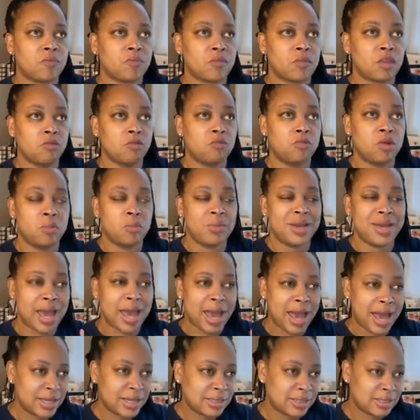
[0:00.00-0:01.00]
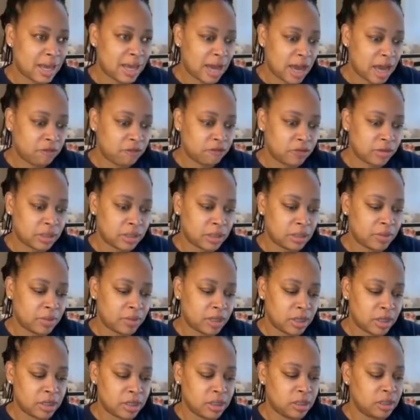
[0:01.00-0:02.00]
When we ask God for
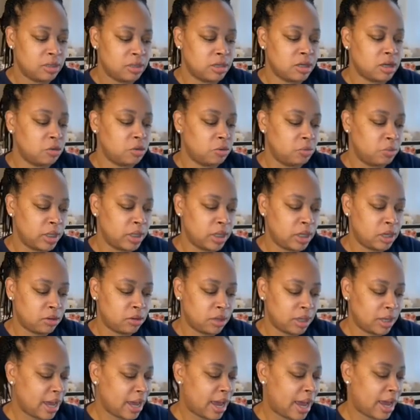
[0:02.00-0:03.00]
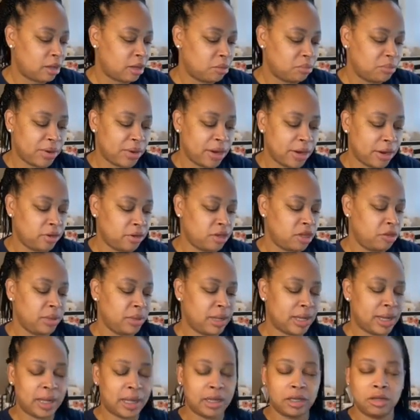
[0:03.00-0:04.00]
something, we go to God in prayer and you be
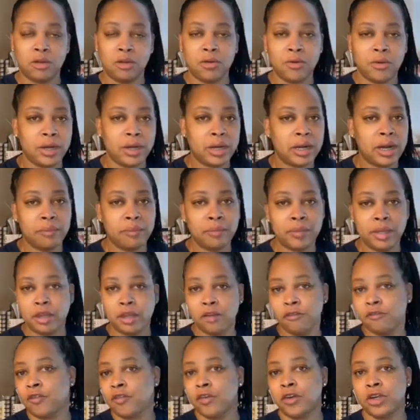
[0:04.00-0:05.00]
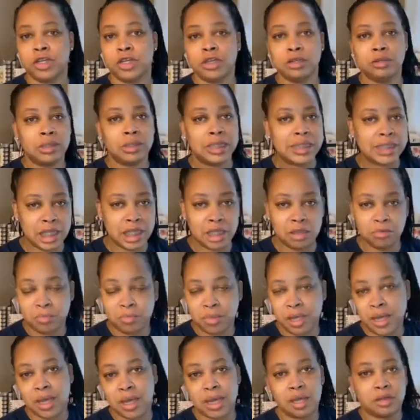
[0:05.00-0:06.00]
like, Lord, I'm here for you. Send
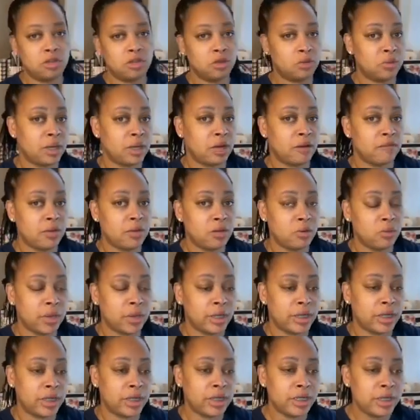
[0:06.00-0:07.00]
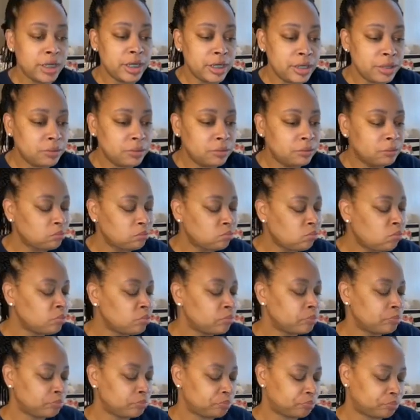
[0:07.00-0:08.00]
me. I'll do whatever you want to do.
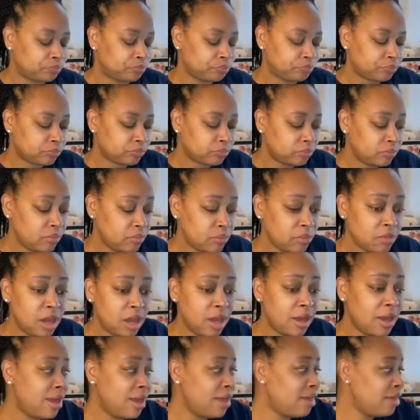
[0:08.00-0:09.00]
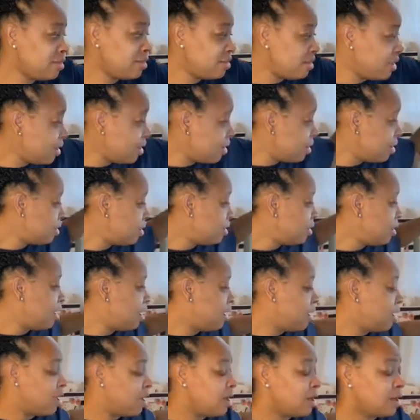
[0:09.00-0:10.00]
And then
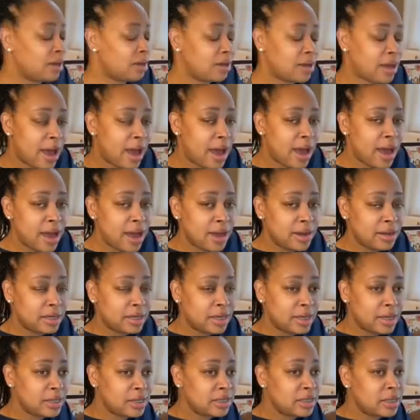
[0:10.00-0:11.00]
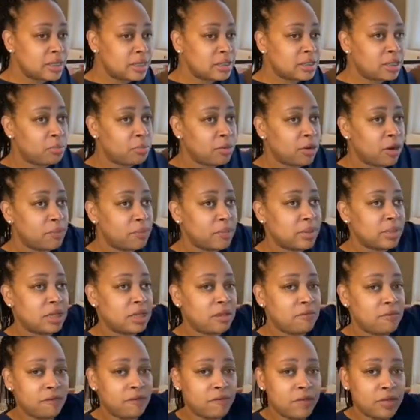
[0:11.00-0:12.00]
God gives us a purpose. He
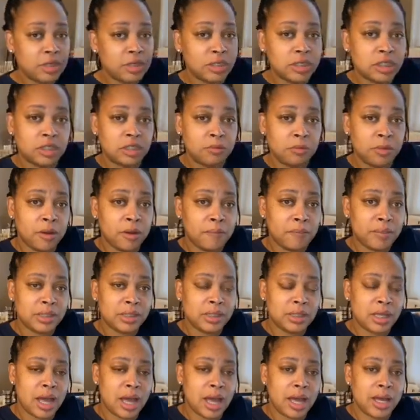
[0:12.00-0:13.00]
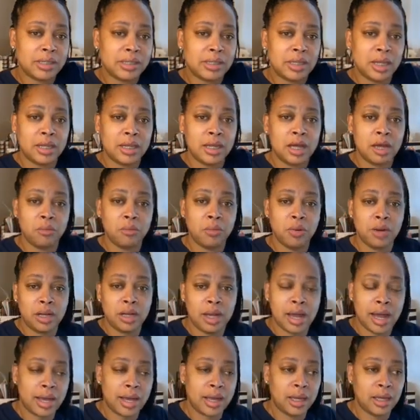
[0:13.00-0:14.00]
reveals his purpose to us. And then we're
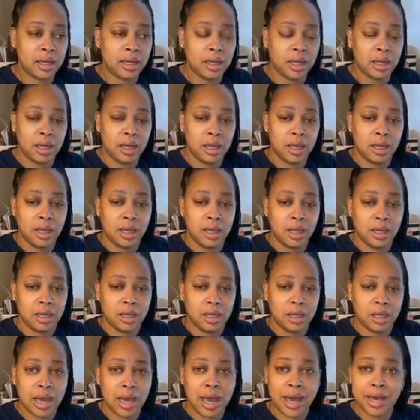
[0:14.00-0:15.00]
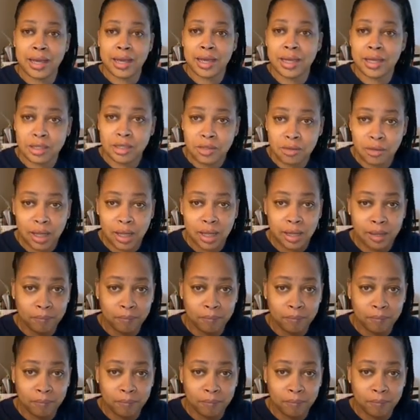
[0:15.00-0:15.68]
like, I can't do that.